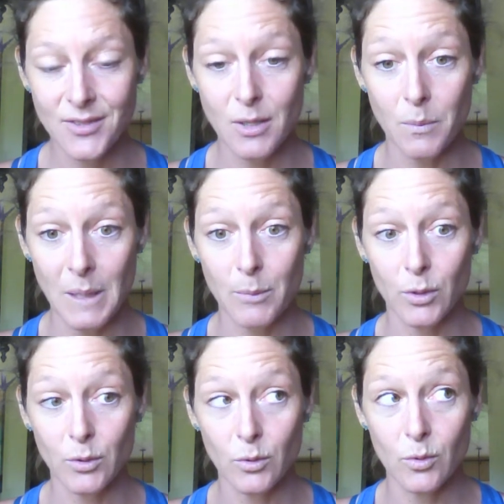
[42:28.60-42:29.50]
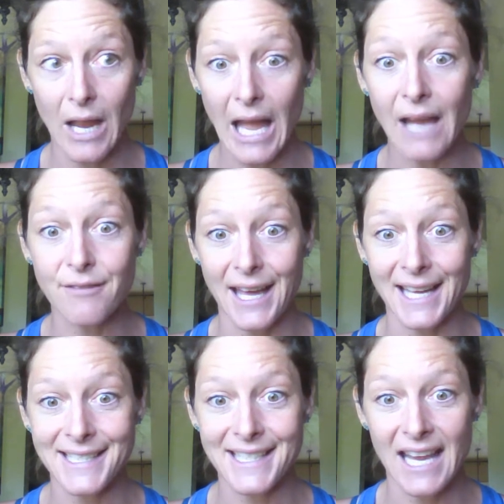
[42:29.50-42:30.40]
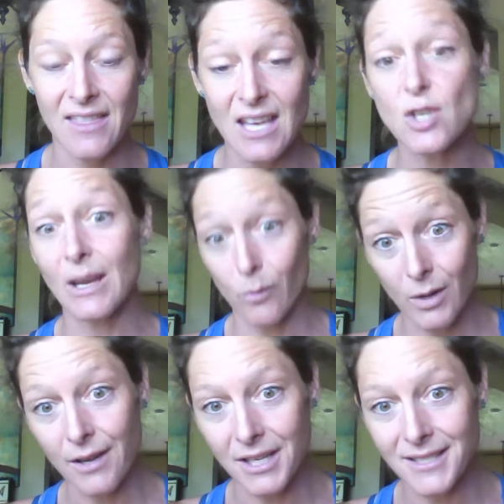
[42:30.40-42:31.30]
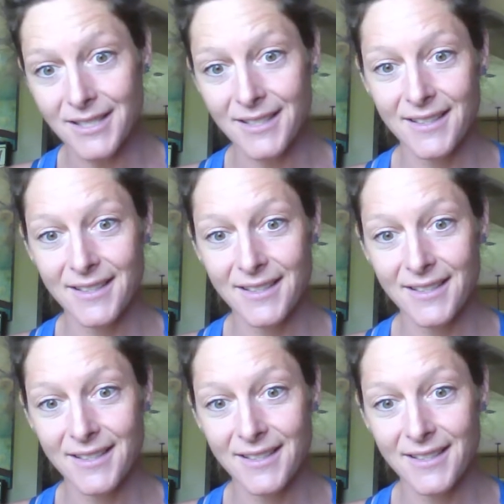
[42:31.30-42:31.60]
to people who have that? And then you get rid of it.